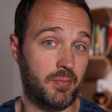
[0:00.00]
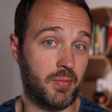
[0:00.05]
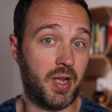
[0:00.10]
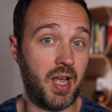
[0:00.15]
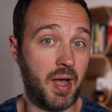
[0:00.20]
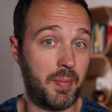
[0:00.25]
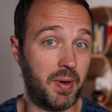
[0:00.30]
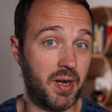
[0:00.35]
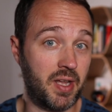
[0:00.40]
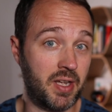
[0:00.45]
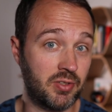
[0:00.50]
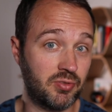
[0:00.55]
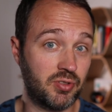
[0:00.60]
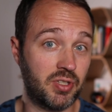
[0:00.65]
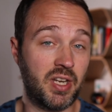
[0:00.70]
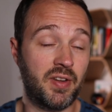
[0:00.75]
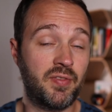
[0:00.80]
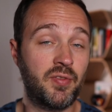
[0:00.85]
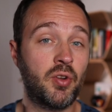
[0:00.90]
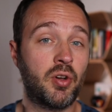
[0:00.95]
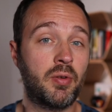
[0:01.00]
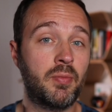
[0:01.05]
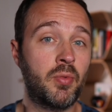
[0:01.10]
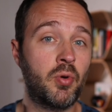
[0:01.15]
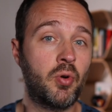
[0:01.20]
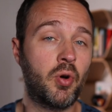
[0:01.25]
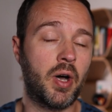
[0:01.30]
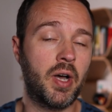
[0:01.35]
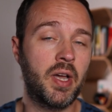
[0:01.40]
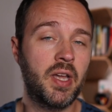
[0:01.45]
a couple of hundred, if not
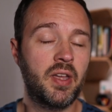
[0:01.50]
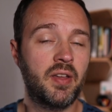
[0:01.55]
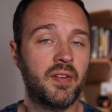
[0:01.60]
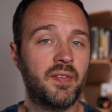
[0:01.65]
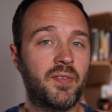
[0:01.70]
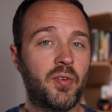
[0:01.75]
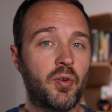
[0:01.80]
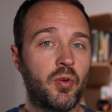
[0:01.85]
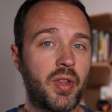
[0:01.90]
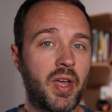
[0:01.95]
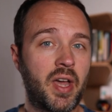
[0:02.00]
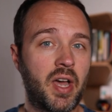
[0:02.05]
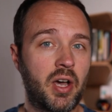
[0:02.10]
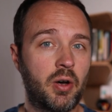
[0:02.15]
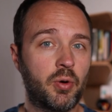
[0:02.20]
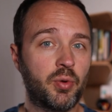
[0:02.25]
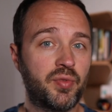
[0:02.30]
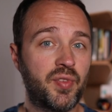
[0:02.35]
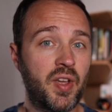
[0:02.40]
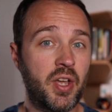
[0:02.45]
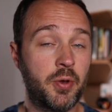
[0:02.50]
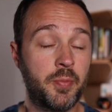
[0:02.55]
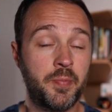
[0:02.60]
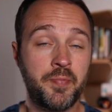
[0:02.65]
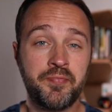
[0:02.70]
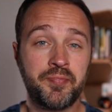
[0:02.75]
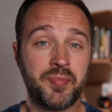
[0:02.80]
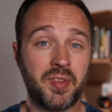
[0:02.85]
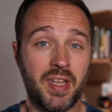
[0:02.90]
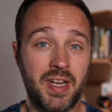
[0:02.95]
more, for that old phone.
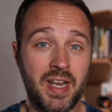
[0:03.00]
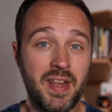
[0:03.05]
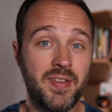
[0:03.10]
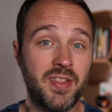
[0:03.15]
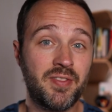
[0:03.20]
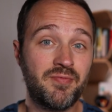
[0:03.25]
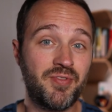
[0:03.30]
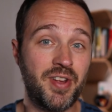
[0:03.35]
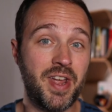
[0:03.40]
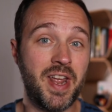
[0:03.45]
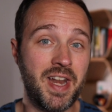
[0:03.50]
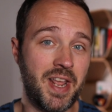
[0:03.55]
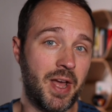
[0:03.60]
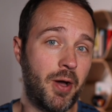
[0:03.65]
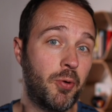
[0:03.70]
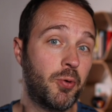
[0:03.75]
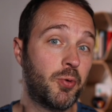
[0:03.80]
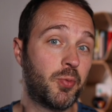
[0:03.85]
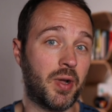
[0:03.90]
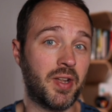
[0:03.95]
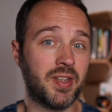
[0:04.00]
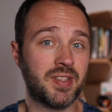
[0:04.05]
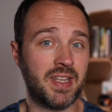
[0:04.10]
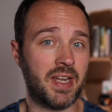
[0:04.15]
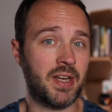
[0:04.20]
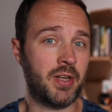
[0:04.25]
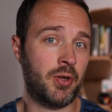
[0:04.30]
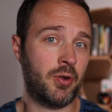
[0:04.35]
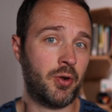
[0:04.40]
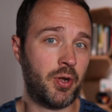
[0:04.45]
And even the really old ones,
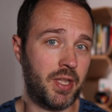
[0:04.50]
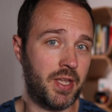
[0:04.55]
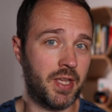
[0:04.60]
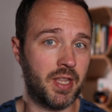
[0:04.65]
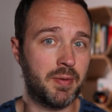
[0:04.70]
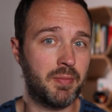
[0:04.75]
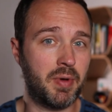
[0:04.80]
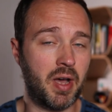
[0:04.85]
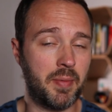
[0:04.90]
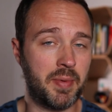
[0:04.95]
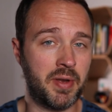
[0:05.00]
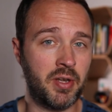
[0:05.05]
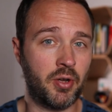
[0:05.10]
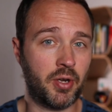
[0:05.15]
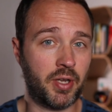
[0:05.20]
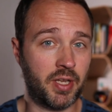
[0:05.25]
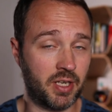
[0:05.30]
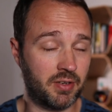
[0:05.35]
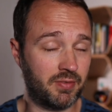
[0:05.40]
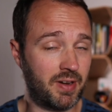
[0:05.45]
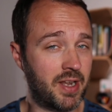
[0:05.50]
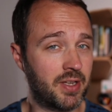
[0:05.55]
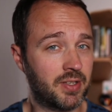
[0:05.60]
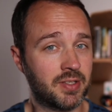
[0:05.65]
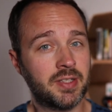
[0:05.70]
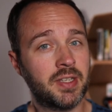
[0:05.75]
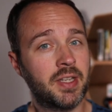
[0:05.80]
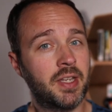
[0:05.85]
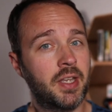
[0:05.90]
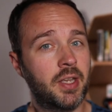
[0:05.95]
that Nokia that might be knocking
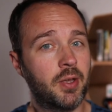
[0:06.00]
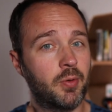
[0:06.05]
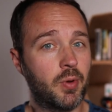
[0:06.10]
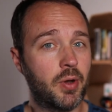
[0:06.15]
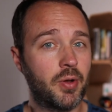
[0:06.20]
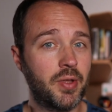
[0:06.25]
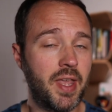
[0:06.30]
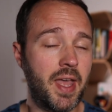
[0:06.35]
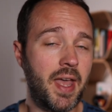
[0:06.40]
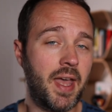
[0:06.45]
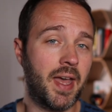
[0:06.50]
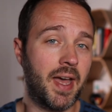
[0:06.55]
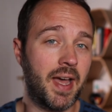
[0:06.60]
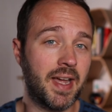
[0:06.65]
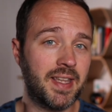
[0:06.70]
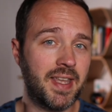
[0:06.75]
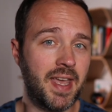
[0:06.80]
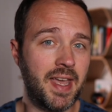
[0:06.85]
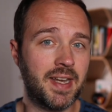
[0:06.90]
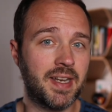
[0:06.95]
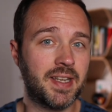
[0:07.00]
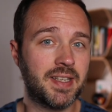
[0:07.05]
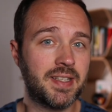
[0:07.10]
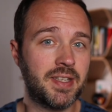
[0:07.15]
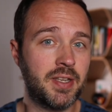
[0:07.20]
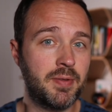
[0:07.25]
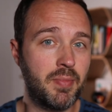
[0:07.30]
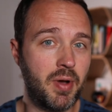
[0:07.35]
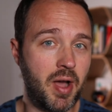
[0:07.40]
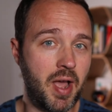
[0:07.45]
around, well, yeah, again,
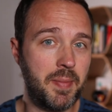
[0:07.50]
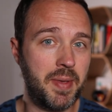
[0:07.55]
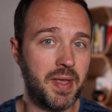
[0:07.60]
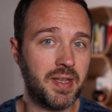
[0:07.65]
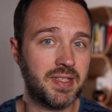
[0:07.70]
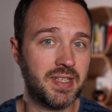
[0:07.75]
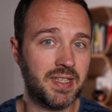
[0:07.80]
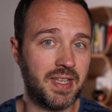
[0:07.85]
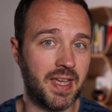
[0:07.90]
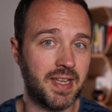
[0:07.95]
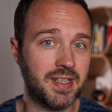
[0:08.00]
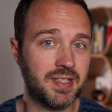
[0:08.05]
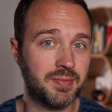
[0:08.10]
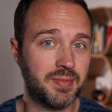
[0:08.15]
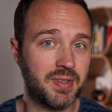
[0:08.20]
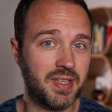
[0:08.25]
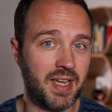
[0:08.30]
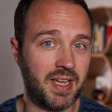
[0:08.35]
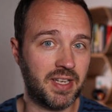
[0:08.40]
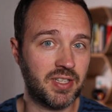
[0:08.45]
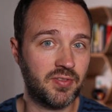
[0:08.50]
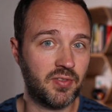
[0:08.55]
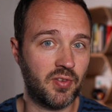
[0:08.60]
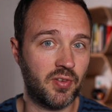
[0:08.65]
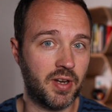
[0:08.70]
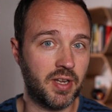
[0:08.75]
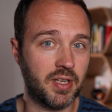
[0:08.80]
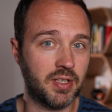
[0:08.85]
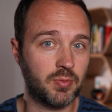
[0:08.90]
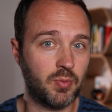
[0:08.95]
you might be able to get some cash
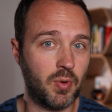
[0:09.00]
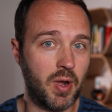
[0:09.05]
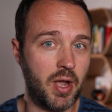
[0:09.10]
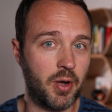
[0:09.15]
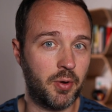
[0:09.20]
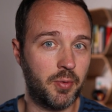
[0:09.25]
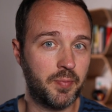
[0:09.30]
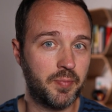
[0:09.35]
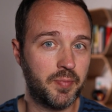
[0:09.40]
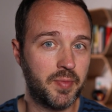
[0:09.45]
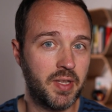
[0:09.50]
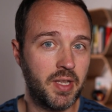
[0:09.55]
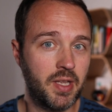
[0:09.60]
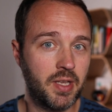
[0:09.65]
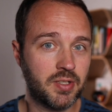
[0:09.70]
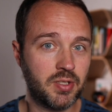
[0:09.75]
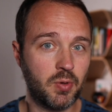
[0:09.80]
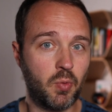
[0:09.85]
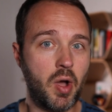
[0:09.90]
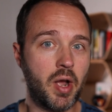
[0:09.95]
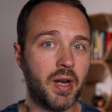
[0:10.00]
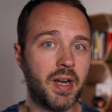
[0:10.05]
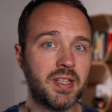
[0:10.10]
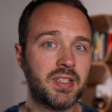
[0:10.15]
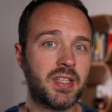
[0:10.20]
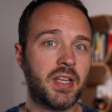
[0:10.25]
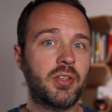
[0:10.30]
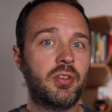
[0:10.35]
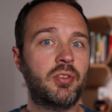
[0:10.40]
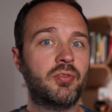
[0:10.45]
for it as well. So what I'm going
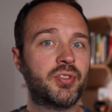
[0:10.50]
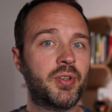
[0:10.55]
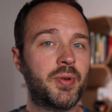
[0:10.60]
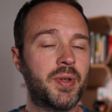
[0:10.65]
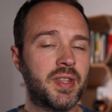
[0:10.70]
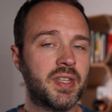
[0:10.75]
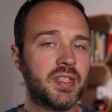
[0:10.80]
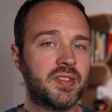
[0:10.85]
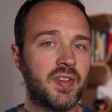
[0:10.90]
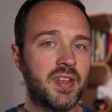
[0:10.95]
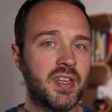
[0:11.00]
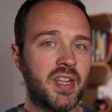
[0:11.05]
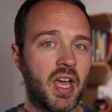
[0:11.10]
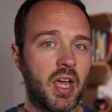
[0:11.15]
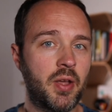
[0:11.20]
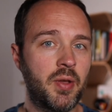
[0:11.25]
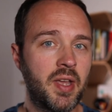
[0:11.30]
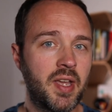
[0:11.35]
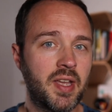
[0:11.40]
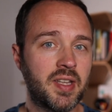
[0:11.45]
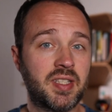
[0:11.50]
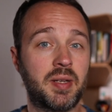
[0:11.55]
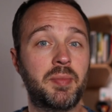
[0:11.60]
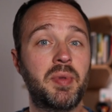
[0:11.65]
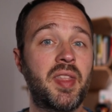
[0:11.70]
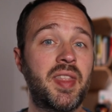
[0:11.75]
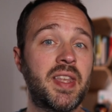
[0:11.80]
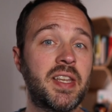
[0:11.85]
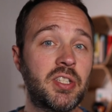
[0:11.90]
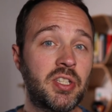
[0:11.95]
to take you through in this video, some
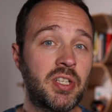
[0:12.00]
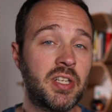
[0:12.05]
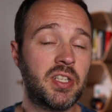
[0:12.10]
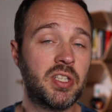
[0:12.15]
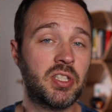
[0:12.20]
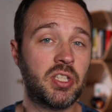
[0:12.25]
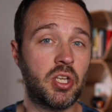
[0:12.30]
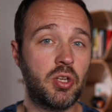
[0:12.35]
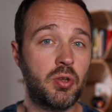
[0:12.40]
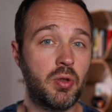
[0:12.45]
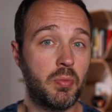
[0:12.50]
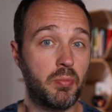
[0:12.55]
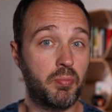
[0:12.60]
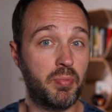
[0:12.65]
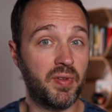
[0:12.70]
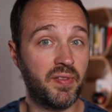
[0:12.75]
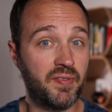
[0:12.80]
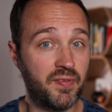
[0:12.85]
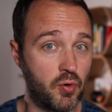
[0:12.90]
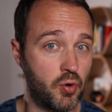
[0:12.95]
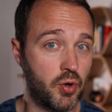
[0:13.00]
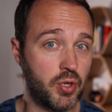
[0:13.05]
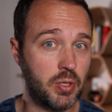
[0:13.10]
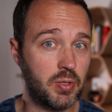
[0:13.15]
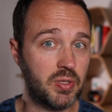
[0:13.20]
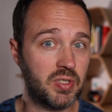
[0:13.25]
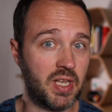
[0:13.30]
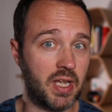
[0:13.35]
of the things you need to do before you